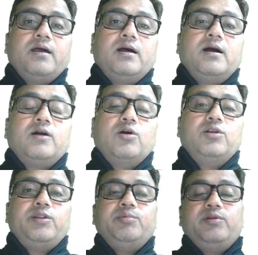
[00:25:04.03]
a
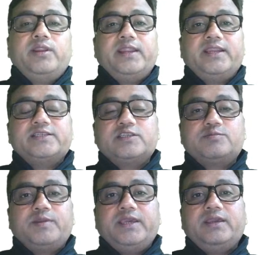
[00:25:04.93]
contributory negligence
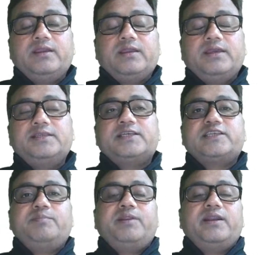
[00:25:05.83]
plea is
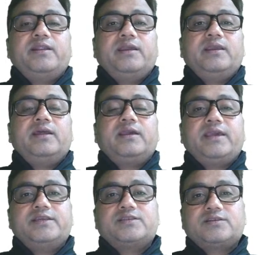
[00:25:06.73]
accepted in a
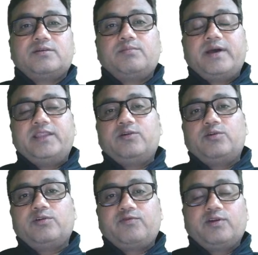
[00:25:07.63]
case by the
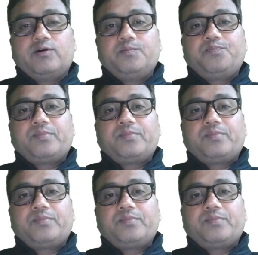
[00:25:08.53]
court of law,